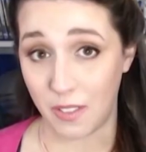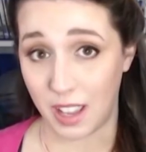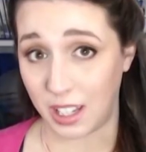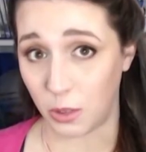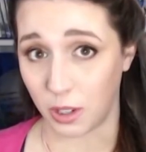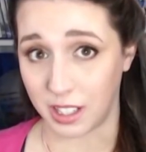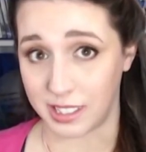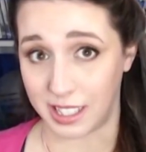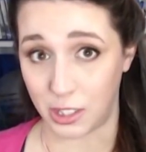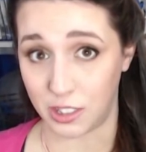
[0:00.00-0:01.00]
any
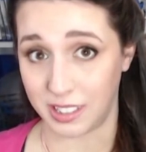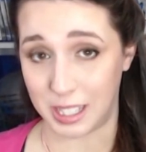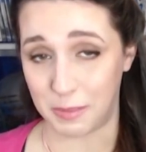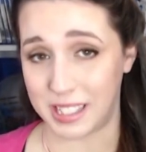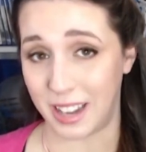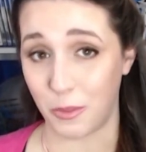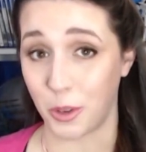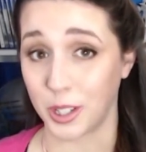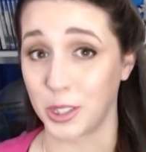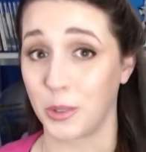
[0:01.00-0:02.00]
organizational tips that have
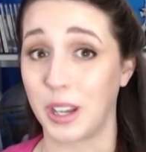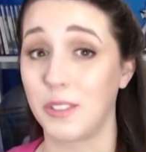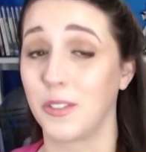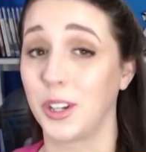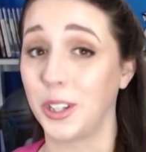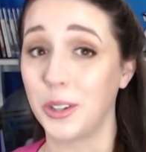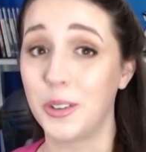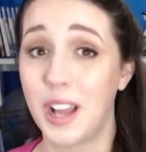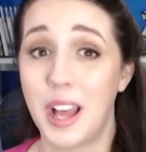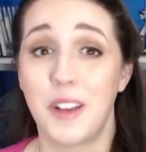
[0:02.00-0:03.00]
worked great for you?
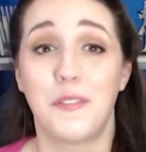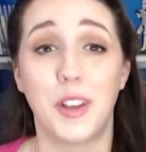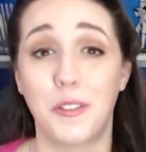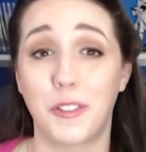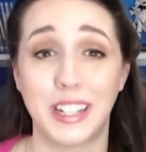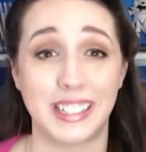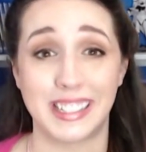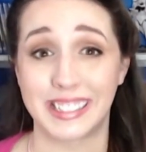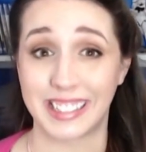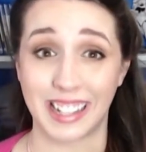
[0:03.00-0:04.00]
Feel free to
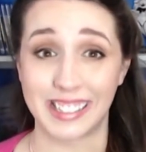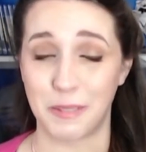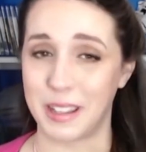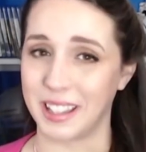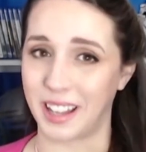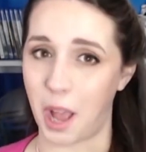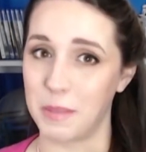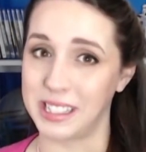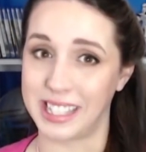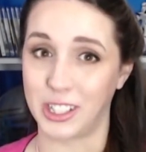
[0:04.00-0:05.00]
discuss them in the
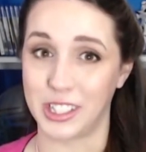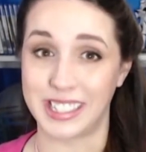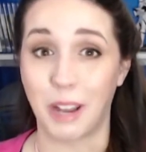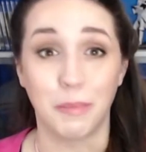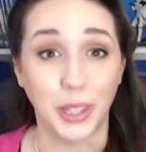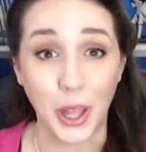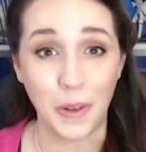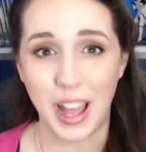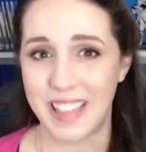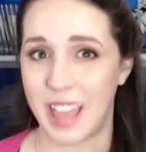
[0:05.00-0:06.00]
comments section down below.
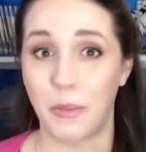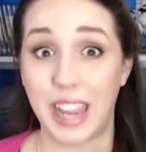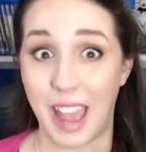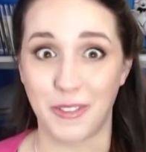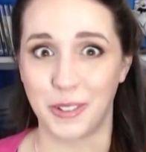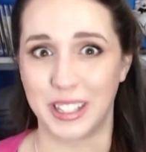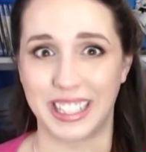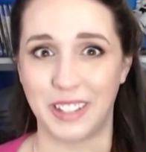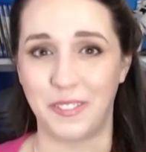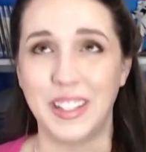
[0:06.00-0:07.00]
That way everyone
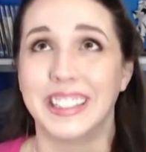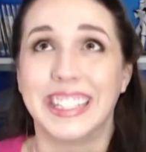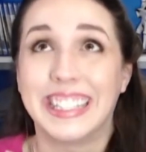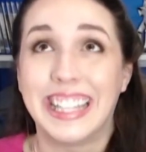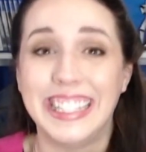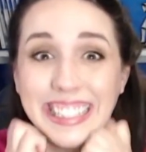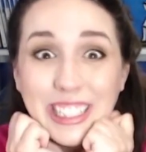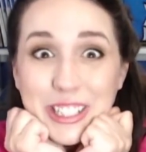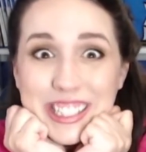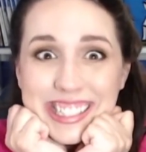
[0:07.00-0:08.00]
can feel the cleanly
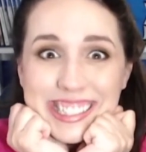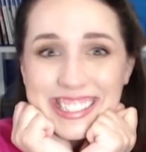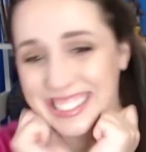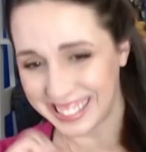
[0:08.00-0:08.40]
goodness.